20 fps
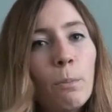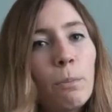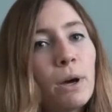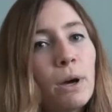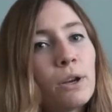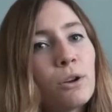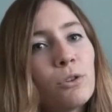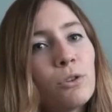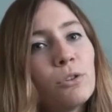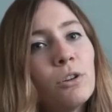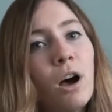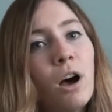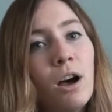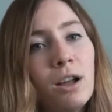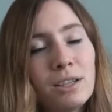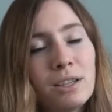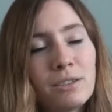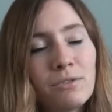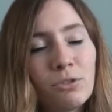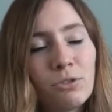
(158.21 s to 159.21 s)
but on
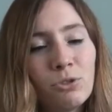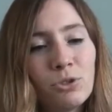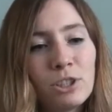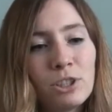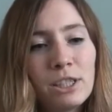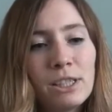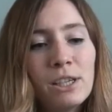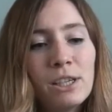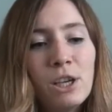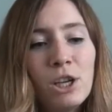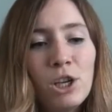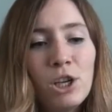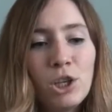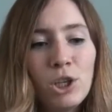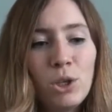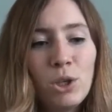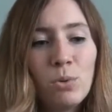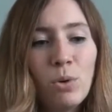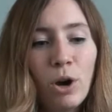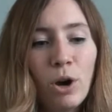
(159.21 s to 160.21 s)
hard difficulty
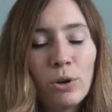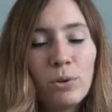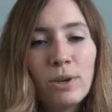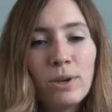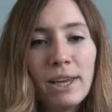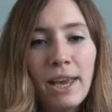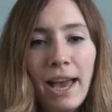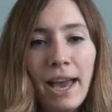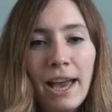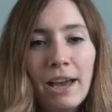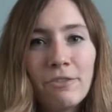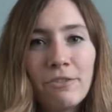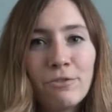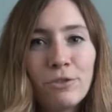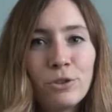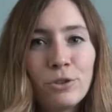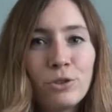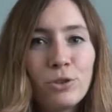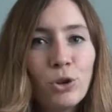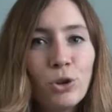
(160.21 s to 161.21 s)
you only
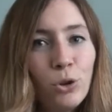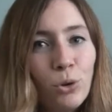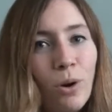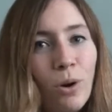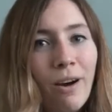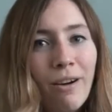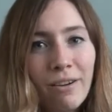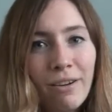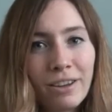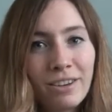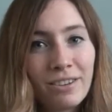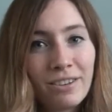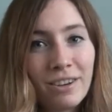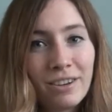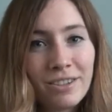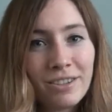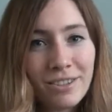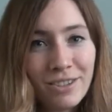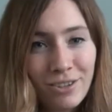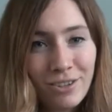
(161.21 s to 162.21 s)
have 2 heart
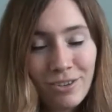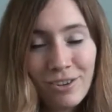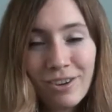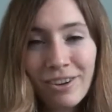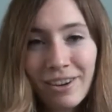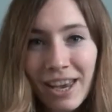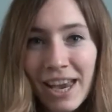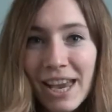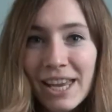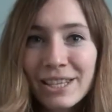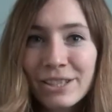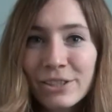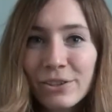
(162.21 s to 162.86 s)
containers that you can get,